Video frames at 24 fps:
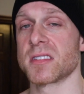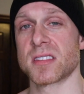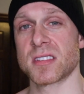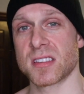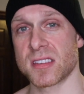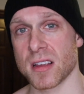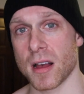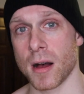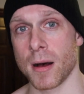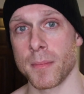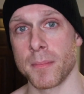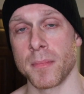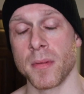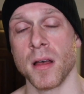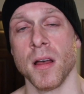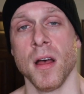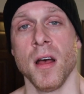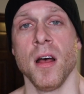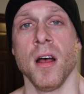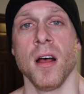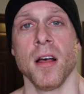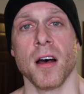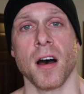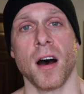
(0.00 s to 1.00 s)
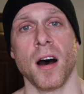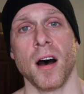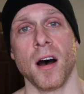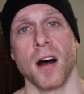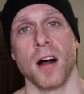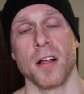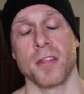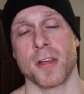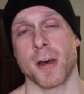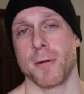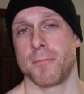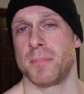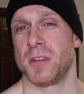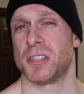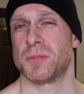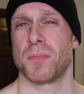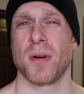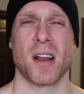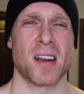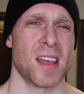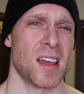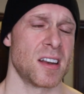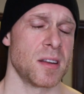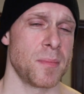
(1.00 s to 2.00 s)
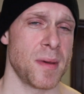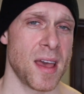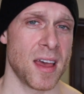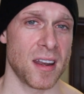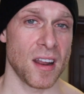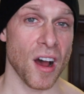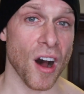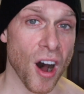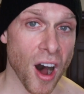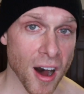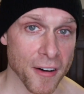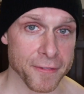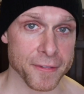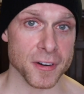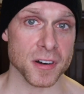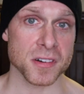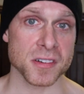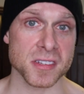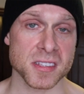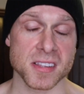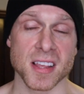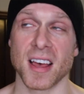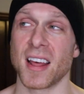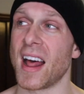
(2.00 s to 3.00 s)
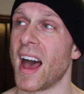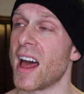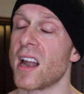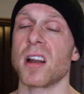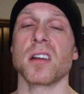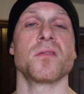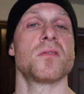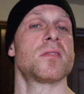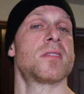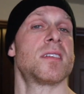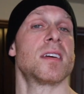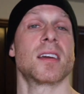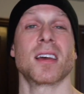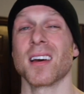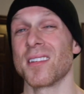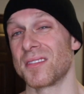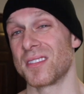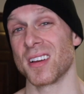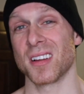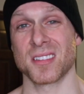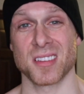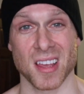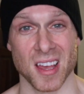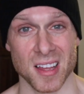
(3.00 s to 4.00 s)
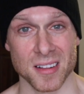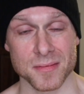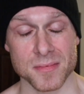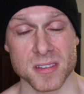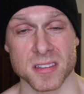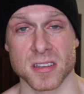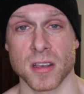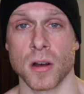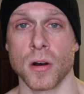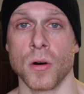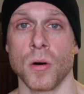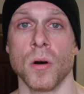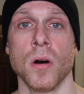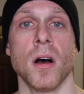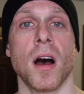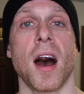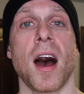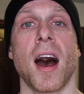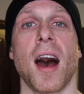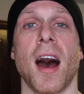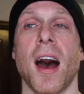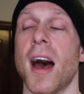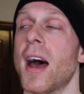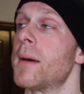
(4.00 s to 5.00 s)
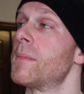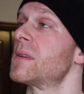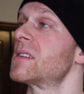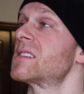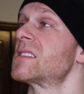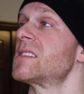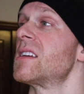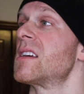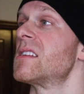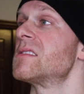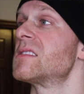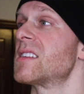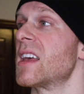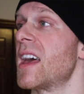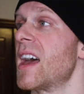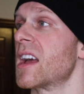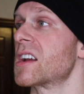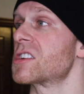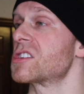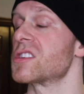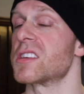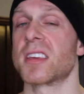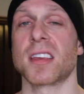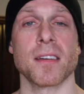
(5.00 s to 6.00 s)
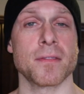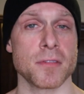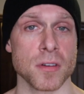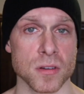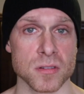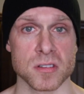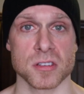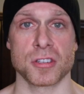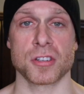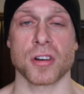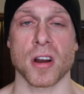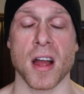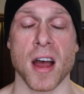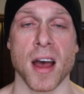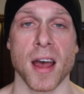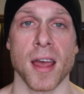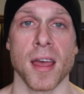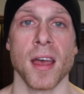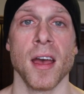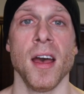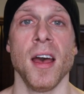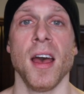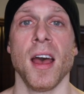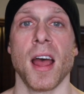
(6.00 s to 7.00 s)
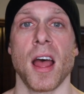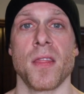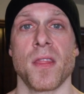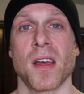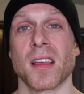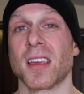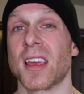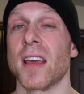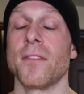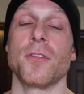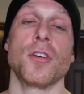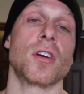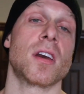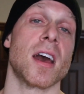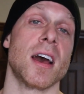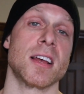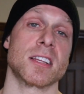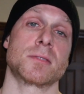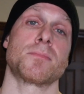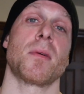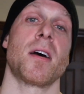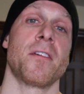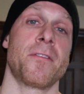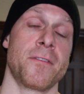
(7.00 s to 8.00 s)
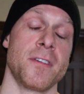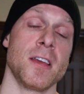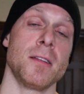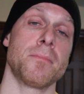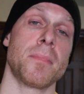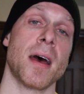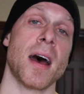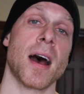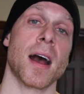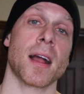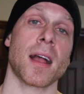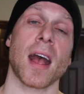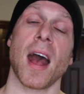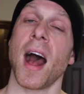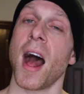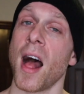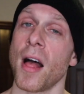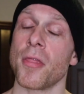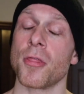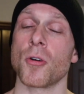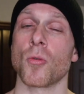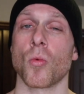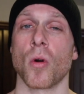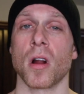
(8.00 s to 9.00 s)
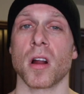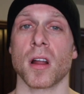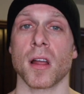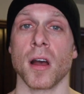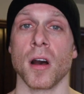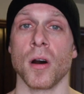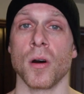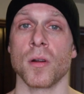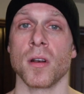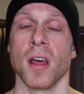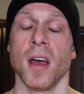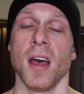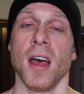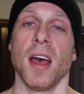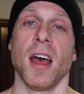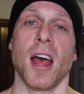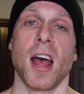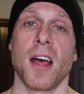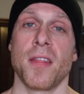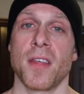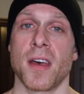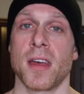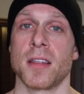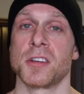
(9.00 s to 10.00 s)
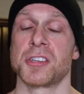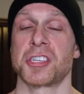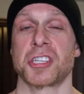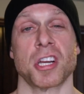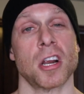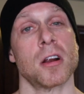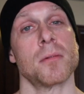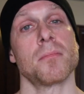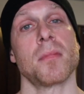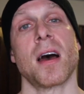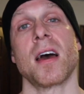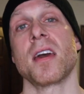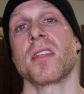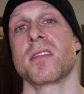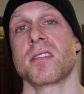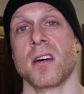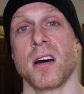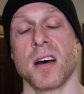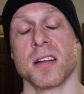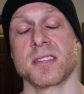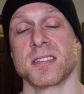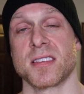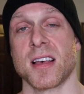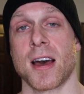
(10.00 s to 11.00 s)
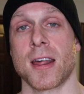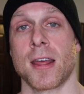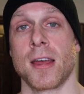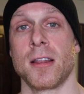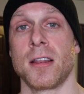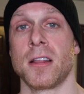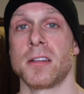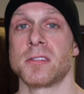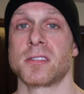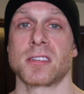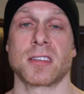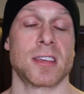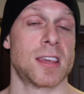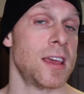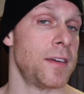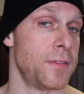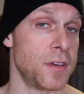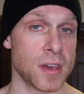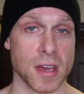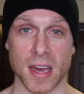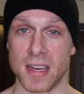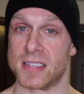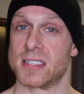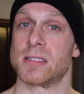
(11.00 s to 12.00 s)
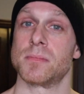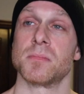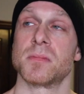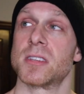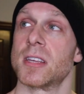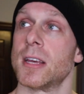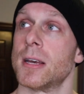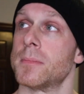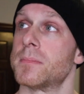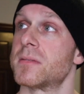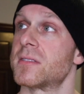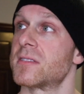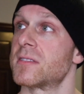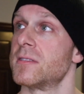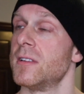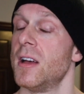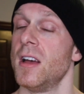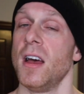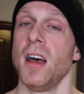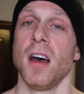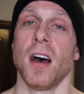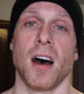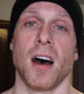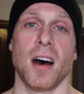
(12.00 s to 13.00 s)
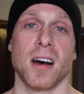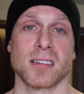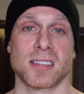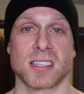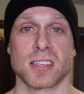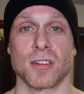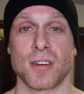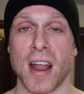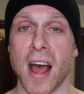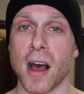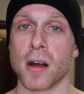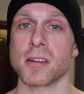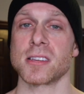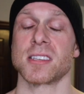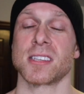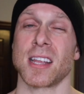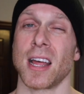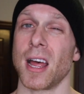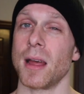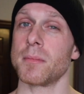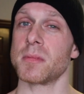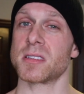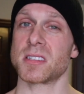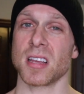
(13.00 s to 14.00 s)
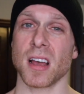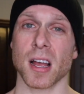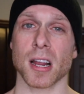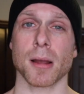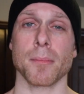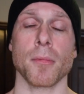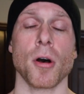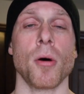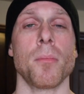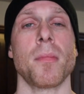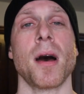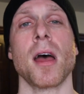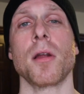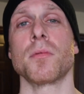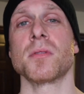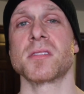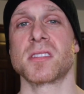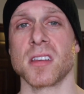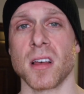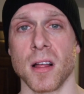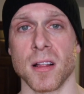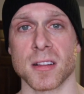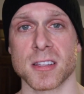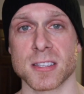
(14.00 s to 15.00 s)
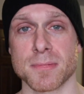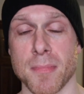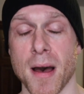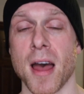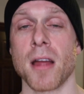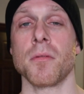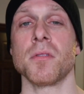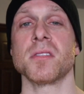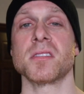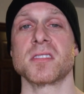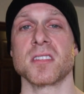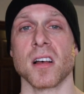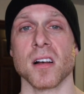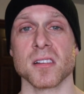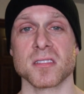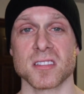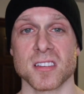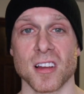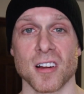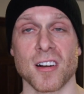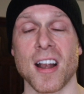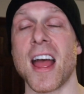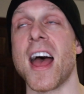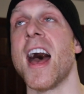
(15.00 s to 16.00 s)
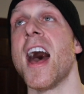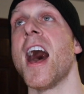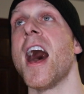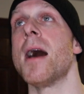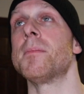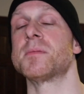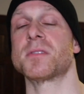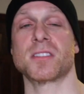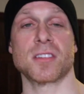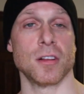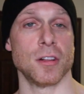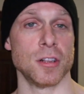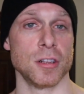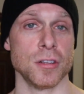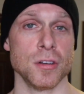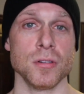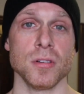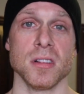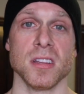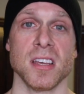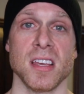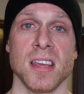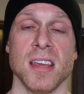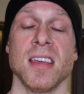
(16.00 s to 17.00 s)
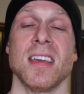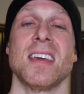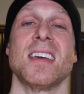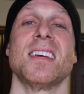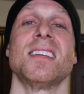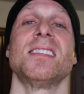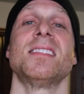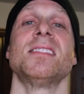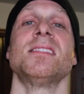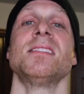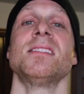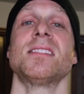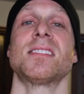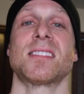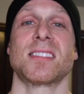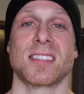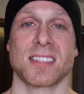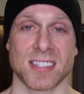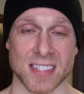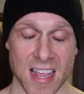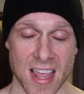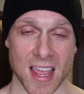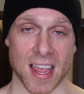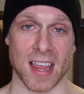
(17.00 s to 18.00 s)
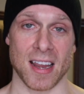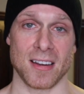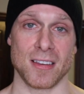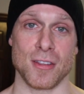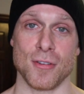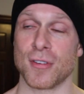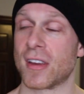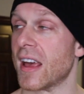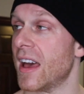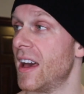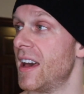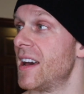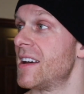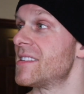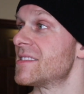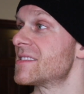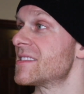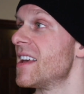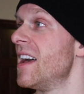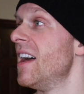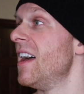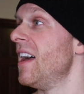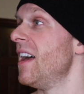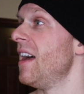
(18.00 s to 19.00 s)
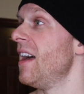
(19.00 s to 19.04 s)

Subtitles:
some that Beachbody On Demand offers that I don't even think I've done yet. So I'm excited to actually give those a try and then give you guys my feedback on the workout and then share my thoughts on it and give you guys some tips. So now it's time to talk about my results. My results are absolutely insane, you guys.